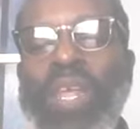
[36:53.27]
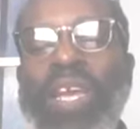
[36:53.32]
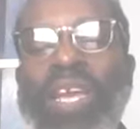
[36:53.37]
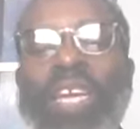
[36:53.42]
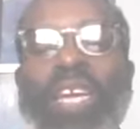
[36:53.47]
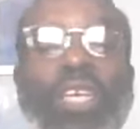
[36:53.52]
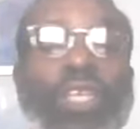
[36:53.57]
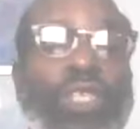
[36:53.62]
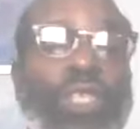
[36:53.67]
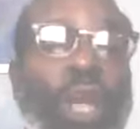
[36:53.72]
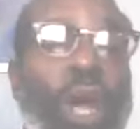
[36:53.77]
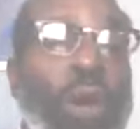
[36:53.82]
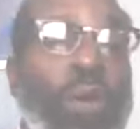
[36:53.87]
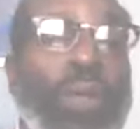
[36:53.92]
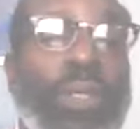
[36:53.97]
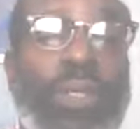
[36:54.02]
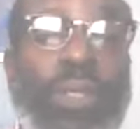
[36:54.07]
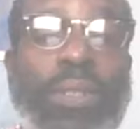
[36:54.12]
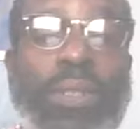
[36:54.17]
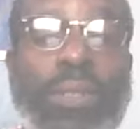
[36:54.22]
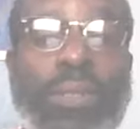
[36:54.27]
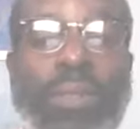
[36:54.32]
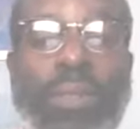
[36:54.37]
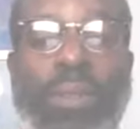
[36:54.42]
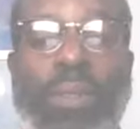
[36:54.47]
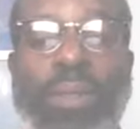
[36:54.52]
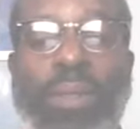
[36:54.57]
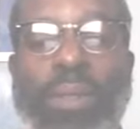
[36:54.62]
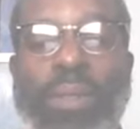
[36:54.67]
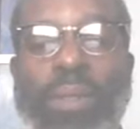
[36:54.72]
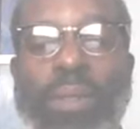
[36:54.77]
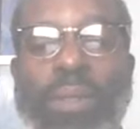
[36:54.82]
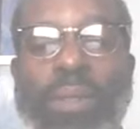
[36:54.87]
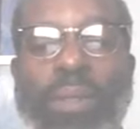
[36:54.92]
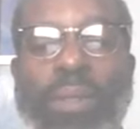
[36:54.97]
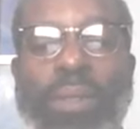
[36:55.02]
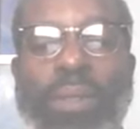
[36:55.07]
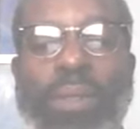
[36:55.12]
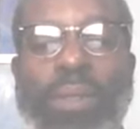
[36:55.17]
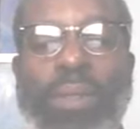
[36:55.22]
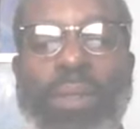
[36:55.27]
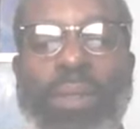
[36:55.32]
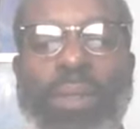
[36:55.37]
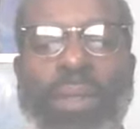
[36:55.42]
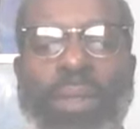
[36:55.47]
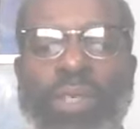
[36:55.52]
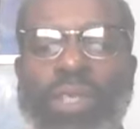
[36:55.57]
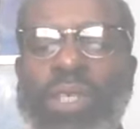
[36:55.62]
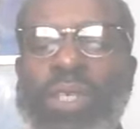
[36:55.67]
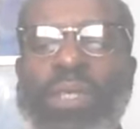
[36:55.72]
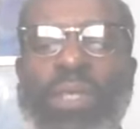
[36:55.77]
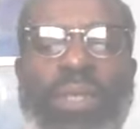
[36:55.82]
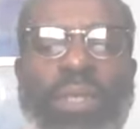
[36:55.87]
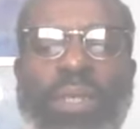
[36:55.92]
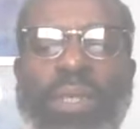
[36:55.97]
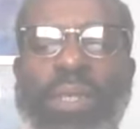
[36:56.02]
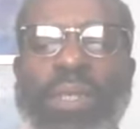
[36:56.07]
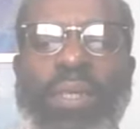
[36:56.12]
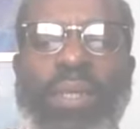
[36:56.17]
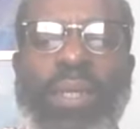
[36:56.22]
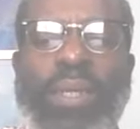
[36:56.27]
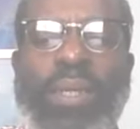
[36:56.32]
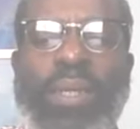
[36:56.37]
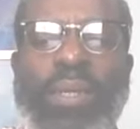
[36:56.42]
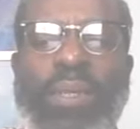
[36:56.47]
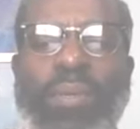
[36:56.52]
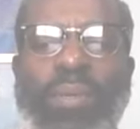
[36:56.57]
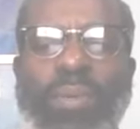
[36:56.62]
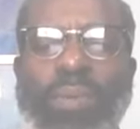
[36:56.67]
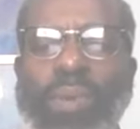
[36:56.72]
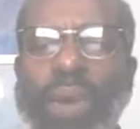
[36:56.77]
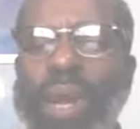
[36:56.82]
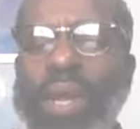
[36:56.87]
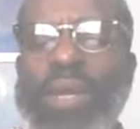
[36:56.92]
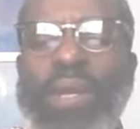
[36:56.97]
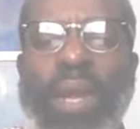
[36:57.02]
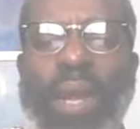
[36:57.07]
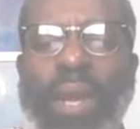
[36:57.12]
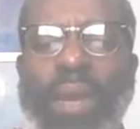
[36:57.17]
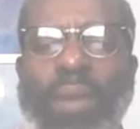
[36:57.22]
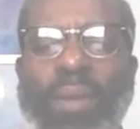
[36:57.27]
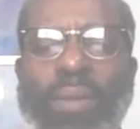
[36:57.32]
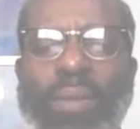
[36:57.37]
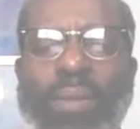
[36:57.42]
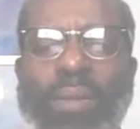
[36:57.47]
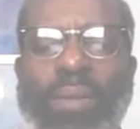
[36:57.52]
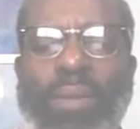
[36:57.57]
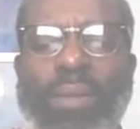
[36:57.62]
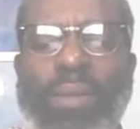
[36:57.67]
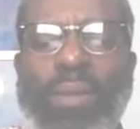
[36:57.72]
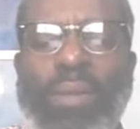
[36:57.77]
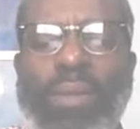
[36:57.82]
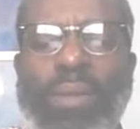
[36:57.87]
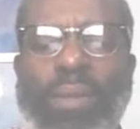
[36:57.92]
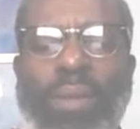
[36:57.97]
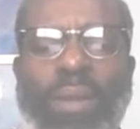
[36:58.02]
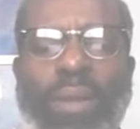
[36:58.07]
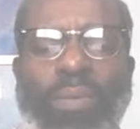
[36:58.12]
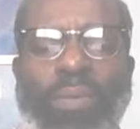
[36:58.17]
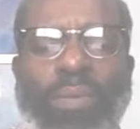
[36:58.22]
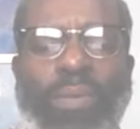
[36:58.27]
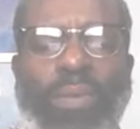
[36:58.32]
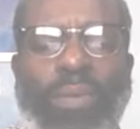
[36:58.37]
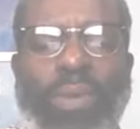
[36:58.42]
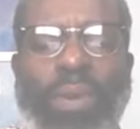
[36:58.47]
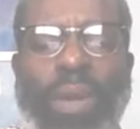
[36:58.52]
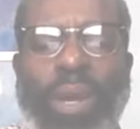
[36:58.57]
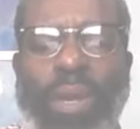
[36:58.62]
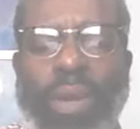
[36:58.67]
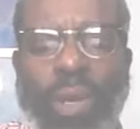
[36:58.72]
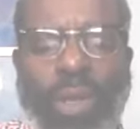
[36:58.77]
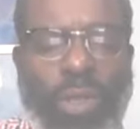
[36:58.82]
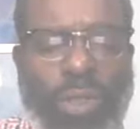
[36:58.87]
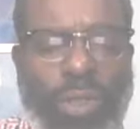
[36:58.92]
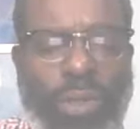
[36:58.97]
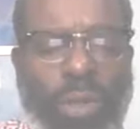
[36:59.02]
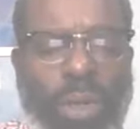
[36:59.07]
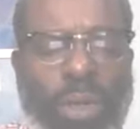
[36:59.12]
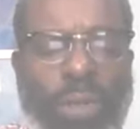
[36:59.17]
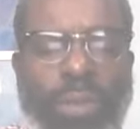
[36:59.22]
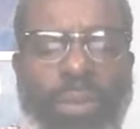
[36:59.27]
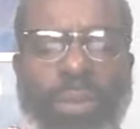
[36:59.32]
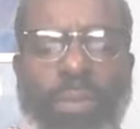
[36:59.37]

He saw us. Jesus sees us right now in our struggle.